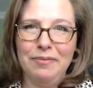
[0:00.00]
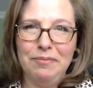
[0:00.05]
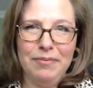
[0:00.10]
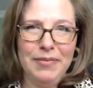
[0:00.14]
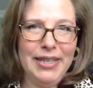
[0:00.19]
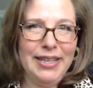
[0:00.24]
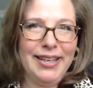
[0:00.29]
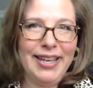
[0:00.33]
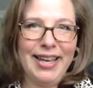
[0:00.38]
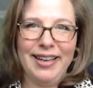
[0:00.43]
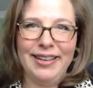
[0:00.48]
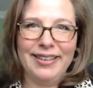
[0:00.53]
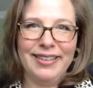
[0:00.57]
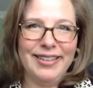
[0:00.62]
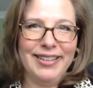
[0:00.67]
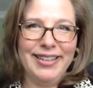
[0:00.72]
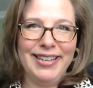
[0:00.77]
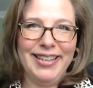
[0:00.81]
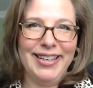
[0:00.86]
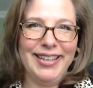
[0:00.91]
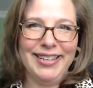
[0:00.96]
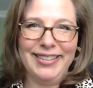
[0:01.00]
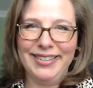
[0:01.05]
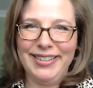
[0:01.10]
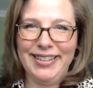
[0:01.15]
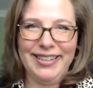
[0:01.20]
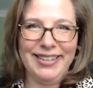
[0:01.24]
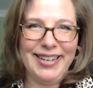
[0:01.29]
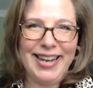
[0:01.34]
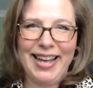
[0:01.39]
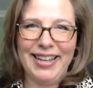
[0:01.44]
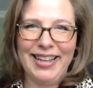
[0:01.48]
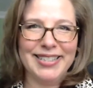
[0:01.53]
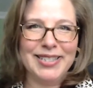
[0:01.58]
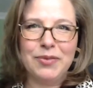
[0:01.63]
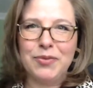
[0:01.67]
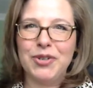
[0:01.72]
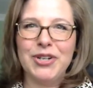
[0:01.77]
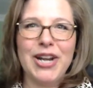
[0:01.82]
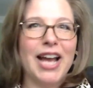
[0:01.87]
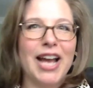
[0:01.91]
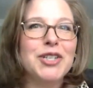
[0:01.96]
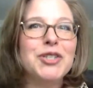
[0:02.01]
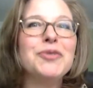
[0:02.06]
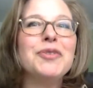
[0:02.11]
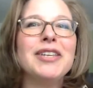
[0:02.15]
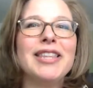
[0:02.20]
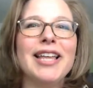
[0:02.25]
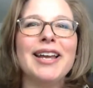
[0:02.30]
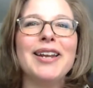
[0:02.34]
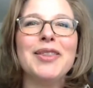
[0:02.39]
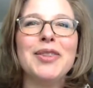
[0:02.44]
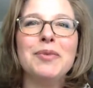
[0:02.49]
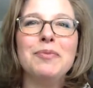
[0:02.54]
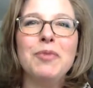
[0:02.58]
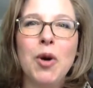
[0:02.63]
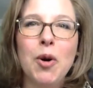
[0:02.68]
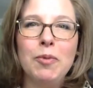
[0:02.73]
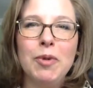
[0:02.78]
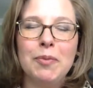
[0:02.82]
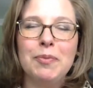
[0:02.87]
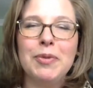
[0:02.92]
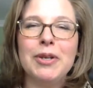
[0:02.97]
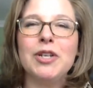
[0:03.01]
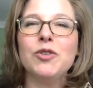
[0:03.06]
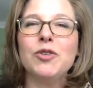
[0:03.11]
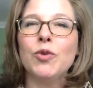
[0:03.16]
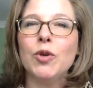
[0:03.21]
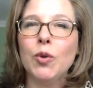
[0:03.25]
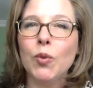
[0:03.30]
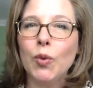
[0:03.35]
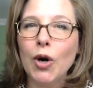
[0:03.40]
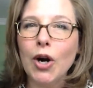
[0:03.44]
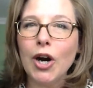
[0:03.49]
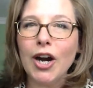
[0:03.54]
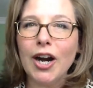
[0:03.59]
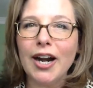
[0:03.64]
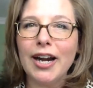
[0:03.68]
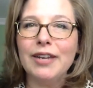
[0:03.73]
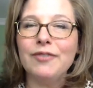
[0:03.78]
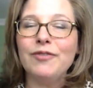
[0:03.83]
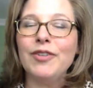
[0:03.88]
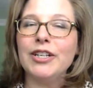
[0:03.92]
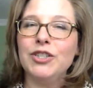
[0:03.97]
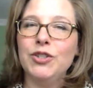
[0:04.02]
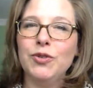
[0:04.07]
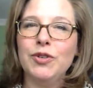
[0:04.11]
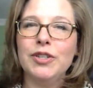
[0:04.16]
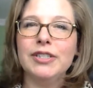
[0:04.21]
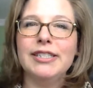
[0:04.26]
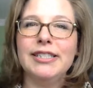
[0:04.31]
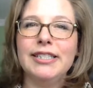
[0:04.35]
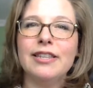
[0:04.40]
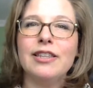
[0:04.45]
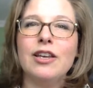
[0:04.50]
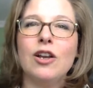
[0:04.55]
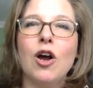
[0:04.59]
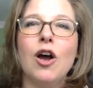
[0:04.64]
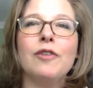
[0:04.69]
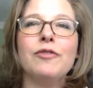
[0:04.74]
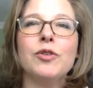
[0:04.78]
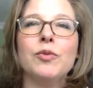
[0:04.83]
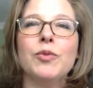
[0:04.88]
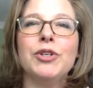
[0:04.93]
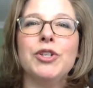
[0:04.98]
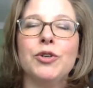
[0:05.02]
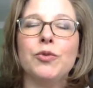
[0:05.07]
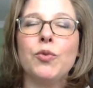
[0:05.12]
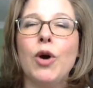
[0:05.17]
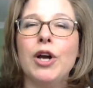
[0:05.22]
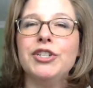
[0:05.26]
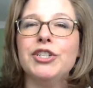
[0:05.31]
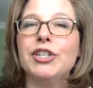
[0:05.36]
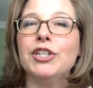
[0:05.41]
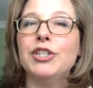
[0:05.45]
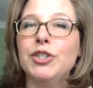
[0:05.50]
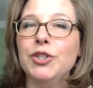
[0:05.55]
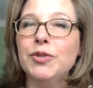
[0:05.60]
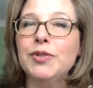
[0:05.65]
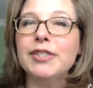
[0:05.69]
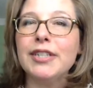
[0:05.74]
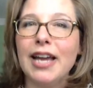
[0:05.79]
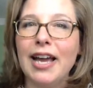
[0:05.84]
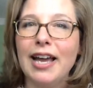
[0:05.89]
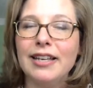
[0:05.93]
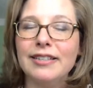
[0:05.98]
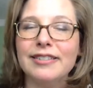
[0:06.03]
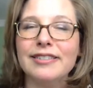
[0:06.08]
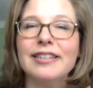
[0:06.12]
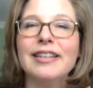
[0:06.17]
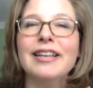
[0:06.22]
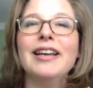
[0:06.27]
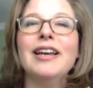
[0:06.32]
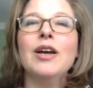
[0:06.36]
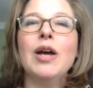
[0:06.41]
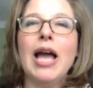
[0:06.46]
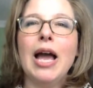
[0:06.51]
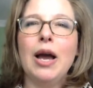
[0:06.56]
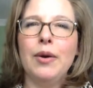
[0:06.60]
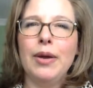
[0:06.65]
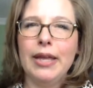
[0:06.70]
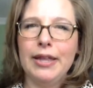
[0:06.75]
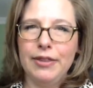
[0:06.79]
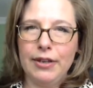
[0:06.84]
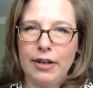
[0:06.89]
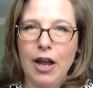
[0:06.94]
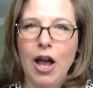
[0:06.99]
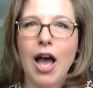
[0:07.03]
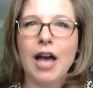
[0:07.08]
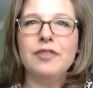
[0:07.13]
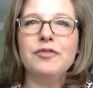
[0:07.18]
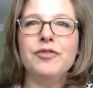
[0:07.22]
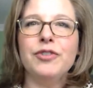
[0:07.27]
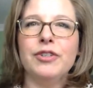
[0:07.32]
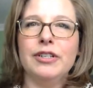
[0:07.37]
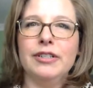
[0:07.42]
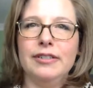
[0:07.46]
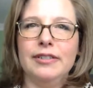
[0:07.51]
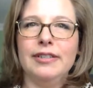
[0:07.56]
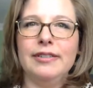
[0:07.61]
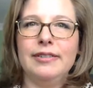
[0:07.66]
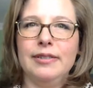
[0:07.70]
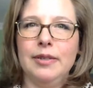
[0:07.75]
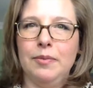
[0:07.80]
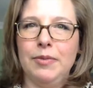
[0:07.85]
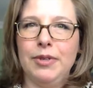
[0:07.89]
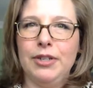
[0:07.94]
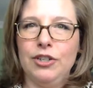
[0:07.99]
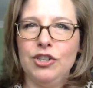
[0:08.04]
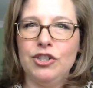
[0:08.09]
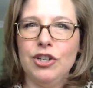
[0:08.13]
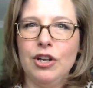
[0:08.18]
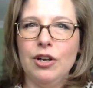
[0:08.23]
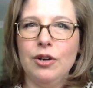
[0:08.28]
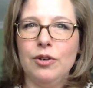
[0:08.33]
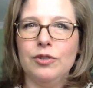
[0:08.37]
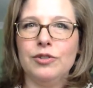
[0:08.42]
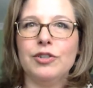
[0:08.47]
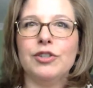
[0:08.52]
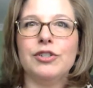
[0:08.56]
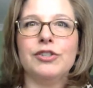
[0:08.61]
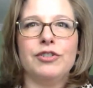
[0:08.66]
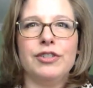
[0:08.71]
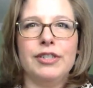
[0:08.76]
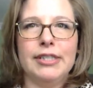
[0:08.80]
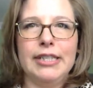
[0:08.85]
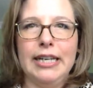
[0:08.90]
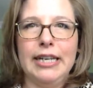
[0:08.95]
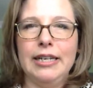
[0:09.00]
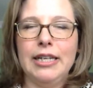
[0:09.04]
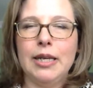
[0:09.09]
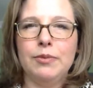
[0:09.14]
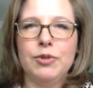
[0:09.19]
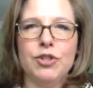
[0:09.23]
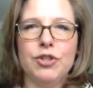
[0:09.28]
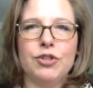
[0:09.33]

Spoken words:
me, Kiki, and Allison, we're not doing that at the moment, but if we were, in fact, you can see that often when you're watching a newscast, how the confidence that somebody shows because they're standing up